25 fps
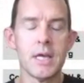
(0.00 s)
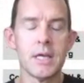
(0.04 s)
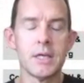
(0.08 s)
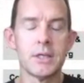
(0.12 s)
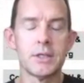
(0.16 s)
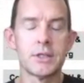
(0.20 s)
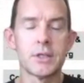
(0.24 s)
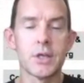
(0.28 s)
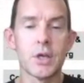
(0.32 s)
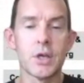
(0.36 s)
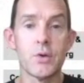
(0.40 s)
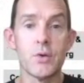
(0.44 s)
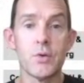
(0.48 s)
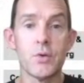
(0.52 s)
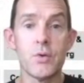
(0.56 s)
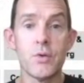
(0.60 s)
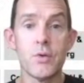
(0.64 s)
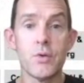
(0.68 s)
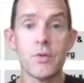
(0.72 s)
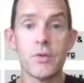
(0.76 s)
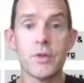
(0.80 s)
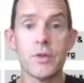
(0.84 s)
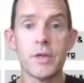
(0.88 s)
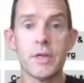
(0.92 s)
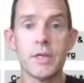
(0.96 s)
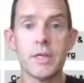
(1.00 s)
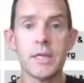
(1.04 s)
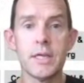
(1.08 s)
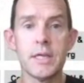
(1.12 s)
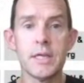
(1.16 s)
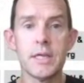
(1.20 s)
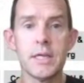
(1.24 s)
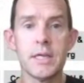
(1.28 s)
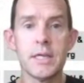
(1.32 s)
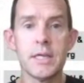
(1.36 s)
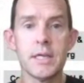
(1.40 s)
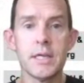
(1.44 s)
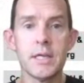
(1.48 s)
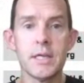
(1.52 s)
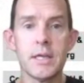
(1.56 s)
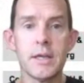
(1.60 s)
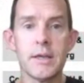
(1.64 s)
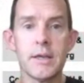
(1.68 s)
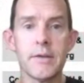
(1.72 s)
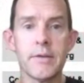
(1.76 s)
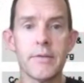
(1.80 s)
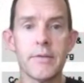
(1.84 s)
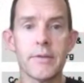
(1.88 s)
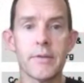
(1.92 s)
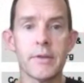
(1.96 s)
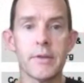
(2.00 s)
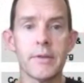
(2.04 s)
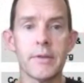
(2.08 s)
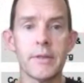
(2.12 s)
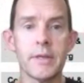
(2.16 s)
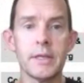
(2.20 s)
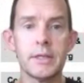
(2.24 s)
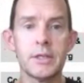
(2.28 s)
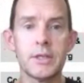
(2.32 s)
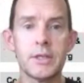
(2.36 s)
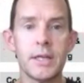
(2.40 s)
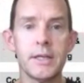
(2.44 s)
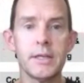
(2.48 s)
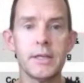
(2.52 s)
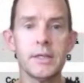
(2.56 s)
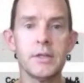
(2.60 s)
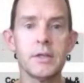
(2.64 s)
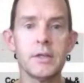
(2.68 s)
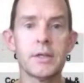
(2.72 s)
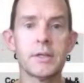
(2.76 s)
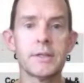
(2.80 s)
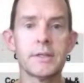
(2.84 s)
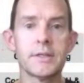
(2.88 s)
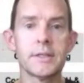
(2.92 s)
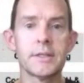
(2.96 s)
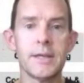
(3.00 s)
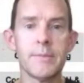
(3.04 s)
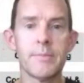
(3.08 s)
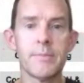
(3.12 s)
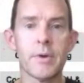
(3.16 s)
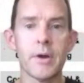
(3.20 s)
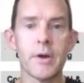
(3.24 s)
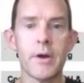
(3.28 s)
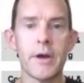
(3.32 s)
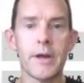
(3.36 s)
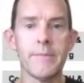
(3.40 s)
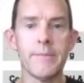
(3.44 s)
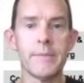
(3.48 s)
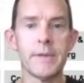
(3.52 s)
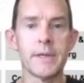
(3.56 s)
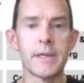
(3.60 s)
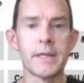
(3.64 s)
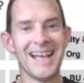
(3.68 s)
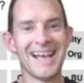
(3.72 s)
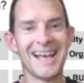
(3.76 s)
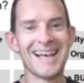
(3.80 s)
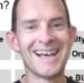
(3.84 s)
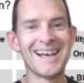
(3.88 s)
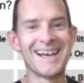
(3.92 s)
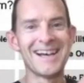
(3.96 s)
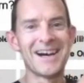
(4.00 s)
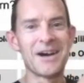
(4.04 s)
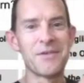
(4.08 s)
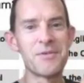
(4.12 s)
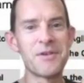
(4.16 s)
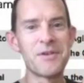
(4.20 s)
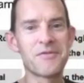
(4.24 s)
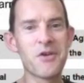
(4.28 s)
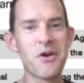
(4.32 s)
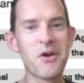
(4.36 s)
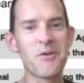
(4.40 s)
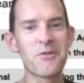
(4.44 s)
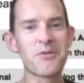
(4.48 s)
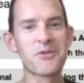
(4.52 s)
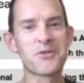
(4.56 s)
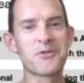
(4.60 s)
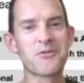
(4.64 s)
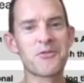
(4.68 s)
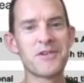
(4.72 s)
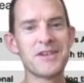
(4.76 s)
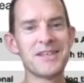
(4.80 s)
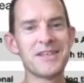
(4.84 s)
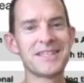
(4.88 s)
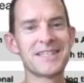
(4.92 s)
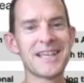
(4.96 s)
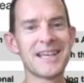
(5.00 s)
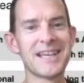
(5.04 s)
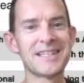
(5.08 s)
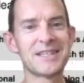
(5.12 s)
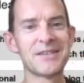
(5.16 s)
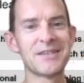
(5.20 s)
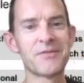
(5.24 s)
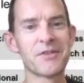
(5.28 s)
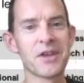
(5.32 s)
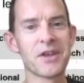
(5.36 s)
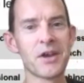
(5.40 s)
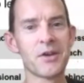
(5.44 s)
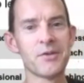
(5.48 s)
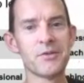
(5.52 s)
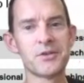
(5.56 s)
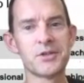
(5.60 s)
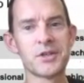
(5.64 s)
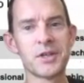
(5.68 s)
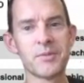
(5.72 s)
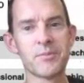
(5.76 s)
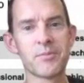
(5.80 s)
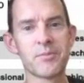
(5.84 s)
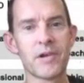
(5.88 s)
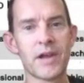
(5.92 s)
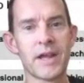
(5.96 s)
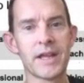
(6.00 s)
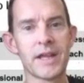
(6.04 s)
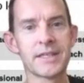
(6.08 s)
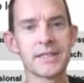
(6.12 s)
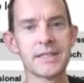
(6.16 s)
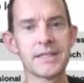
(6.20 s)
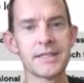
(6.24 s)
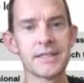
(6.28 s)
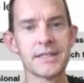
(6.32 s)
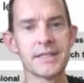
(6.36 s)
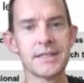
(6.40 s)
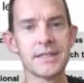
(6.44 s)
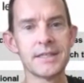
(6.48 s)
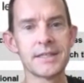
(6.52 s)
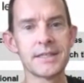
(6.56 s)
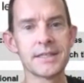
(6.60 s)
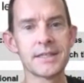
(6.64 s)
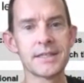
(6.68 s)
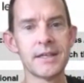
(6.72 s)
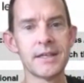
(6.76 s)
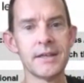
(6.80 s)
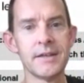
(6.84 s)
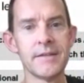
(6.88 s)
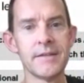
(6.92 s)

So the agenda you can see behind me, we've got 3 sets of coaching practices.